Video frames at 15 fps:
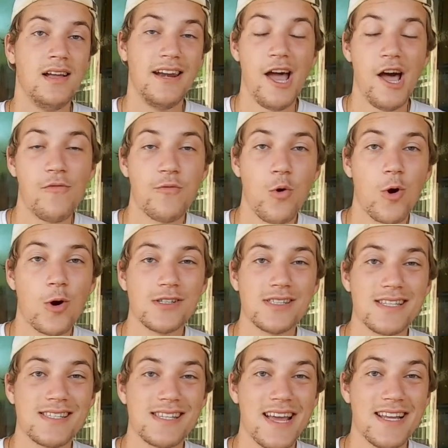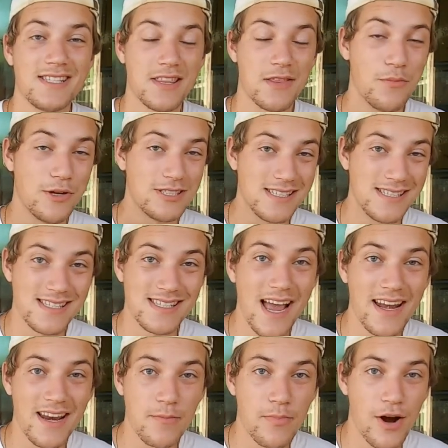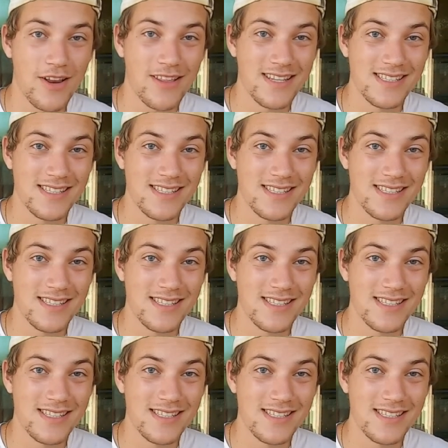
Now, of course, let's get to the most exciting part of